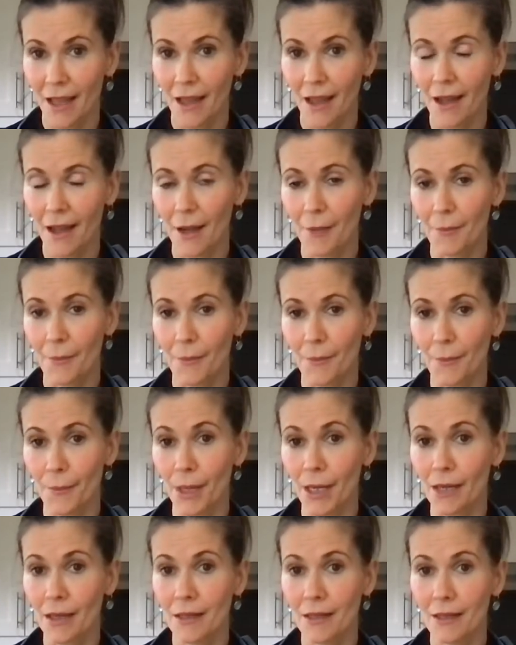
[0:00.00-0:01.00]
I'm
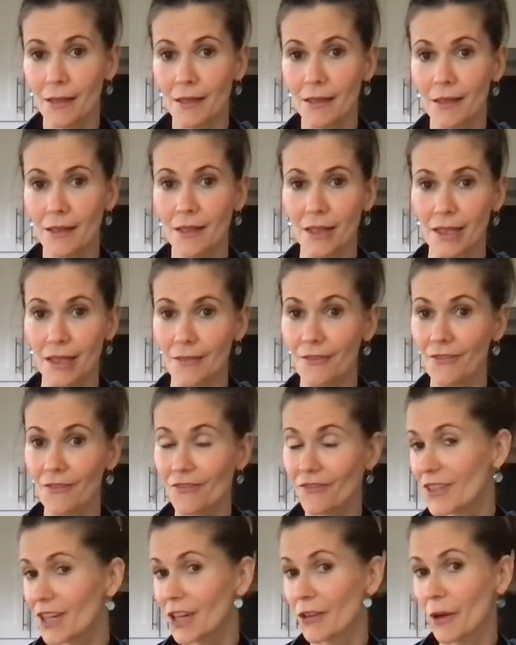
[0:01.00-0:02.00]
going to
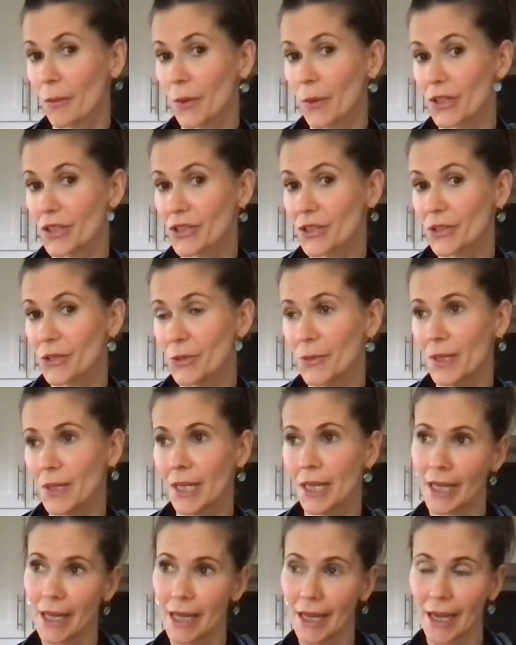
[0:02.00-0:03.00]
figure out what to do.
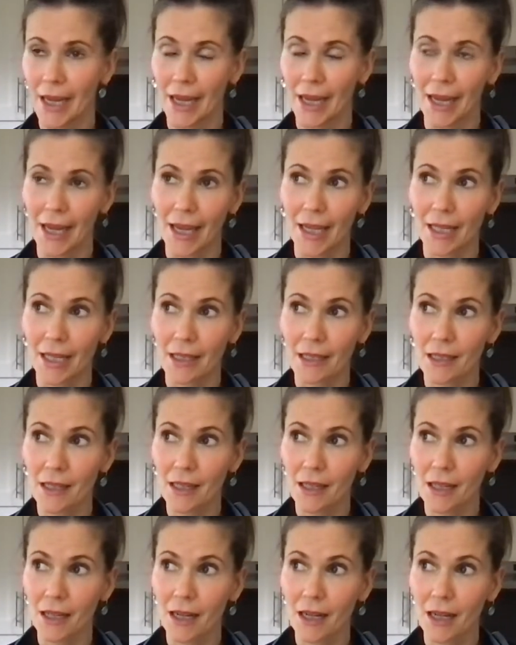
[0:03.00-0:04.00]
And
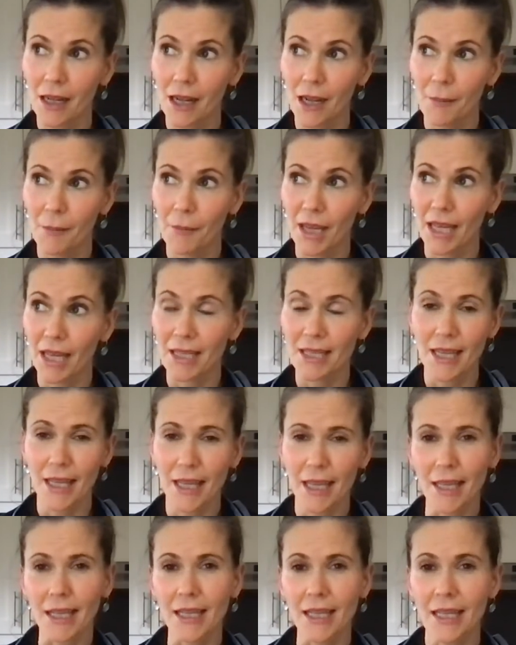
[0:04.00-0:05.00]
I may
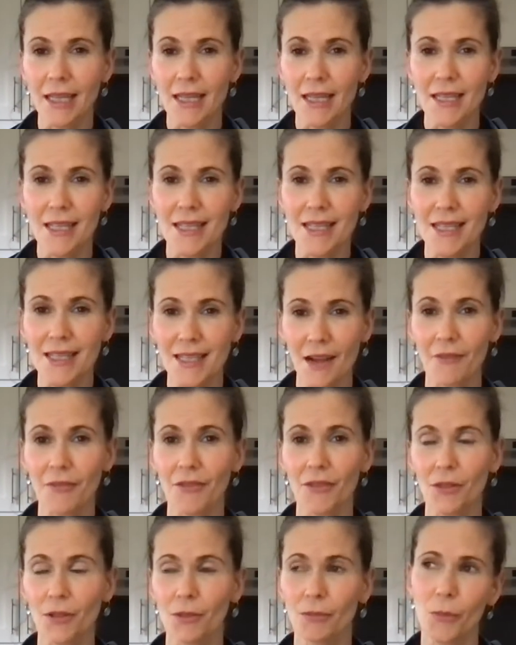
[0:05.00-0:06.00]
take
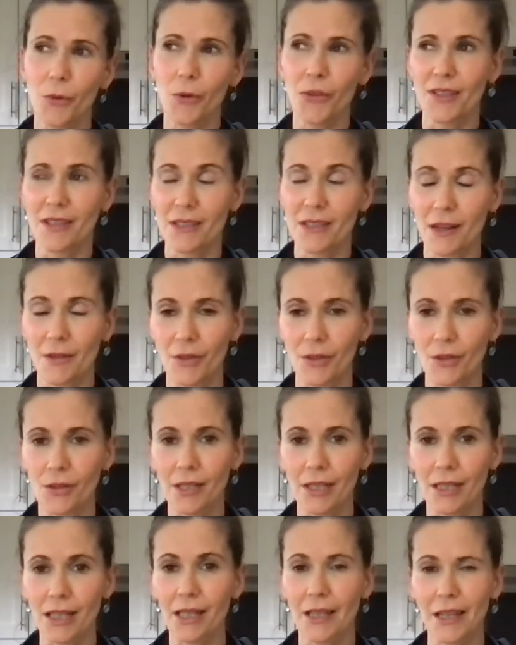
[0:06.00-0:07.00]
more than several, a
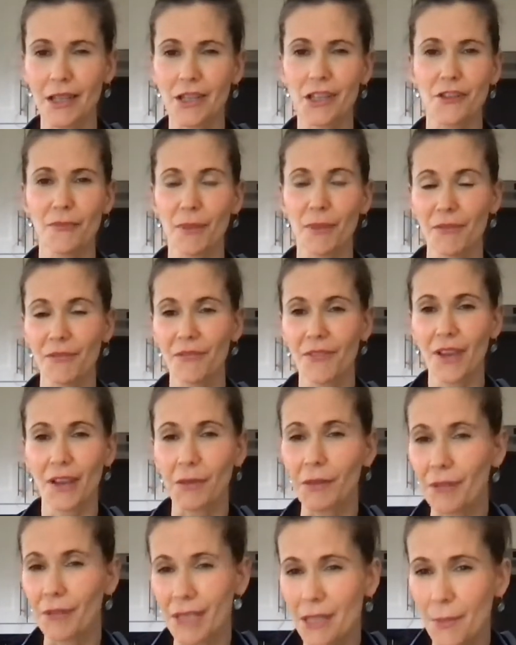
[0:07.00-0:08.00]
collection of my
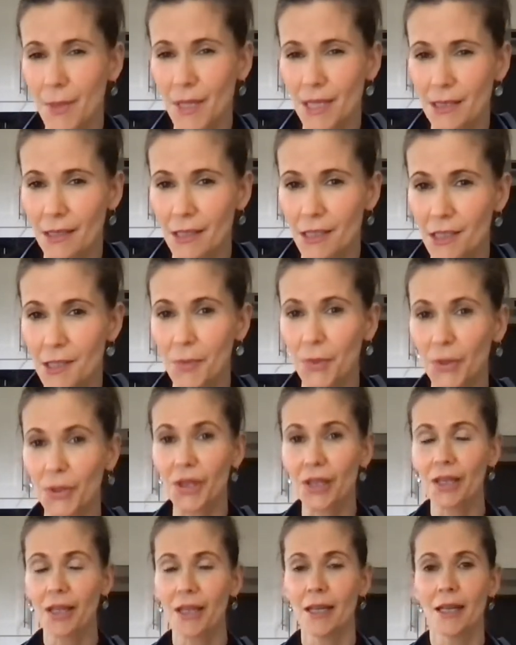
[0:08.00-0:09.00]
favorite recipes in this book
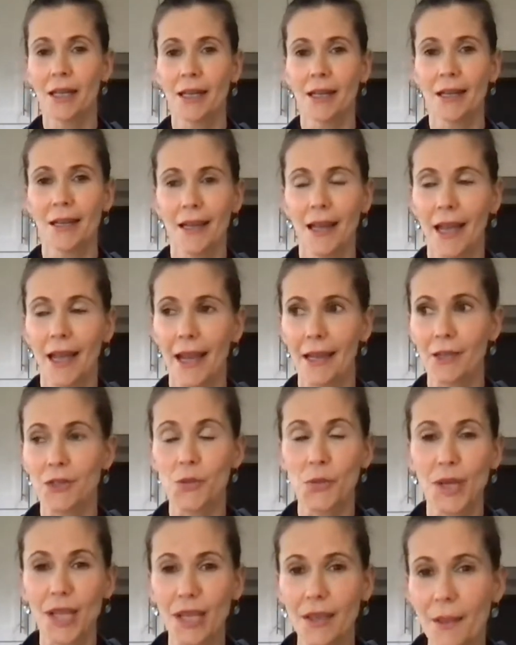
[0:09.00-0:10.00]
and
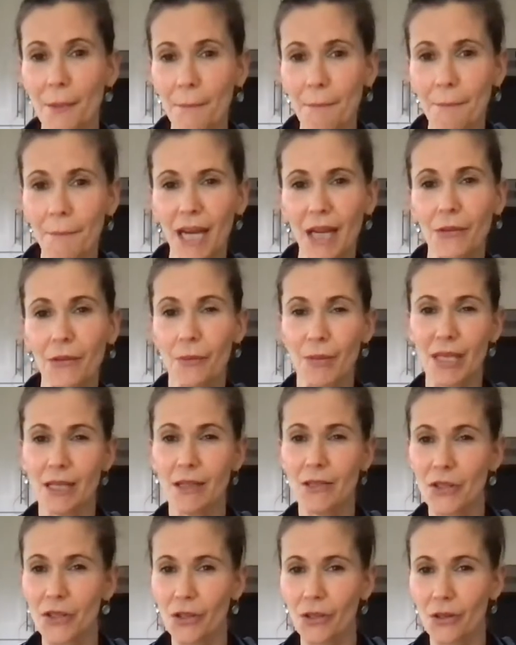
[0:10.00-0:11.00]
tweak them, make them
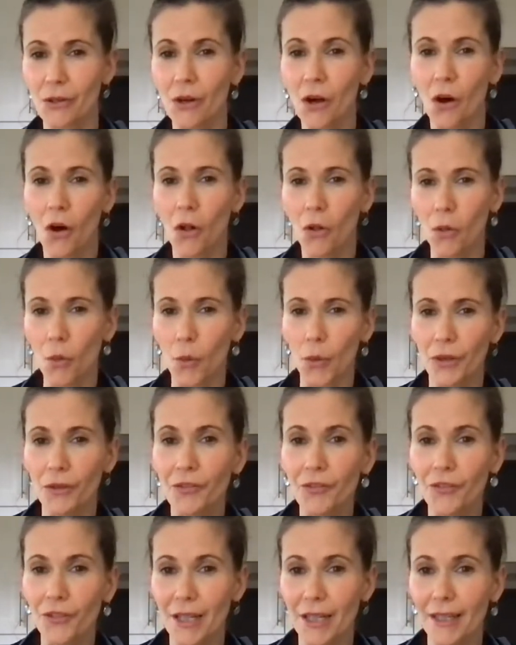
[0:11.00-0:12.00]
easier, all
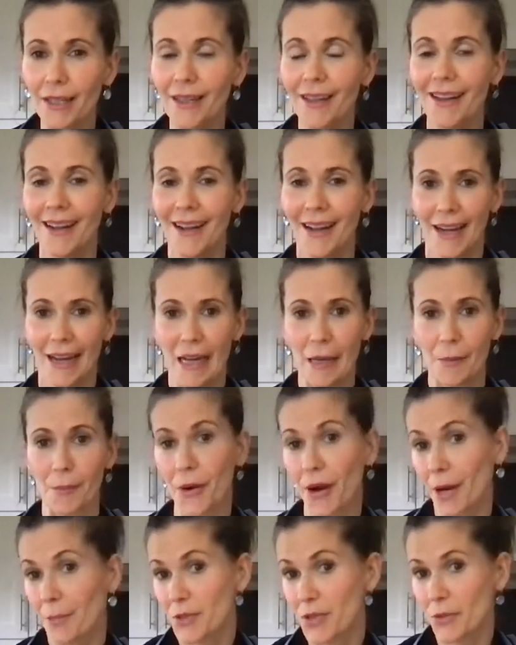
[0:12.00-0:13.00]
oil-free, and
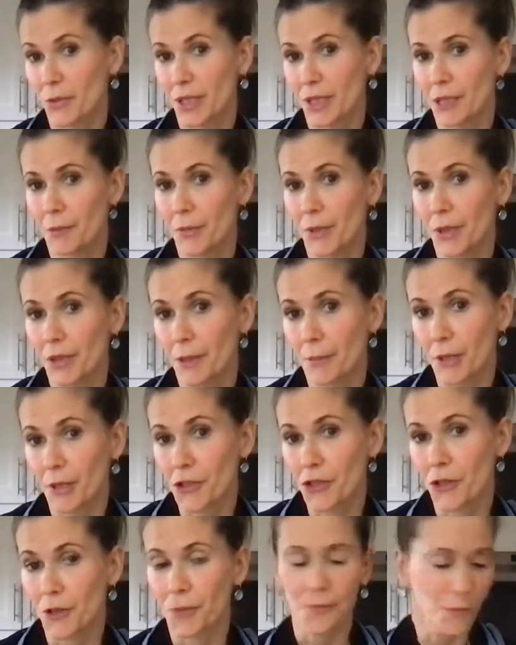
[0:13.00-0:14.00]
perhaps do an ebook. I'm not
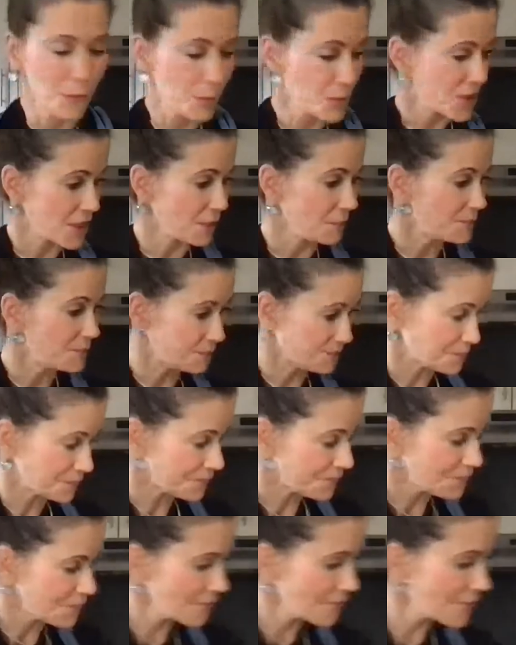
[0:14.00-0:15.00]
sure. We'll see.
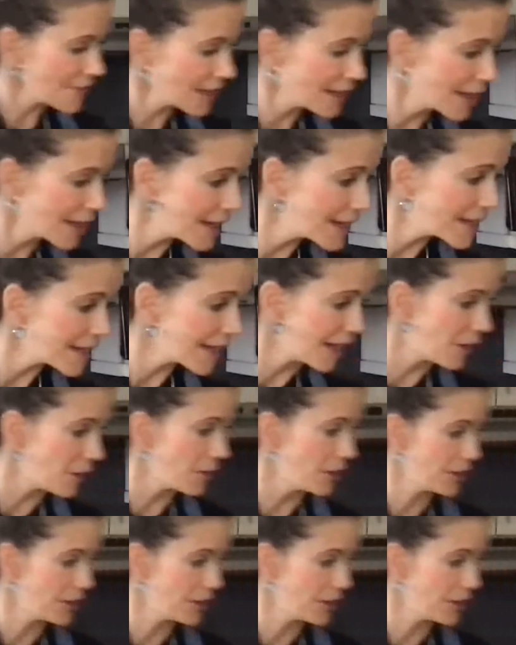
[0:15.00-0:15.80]
Anyhow,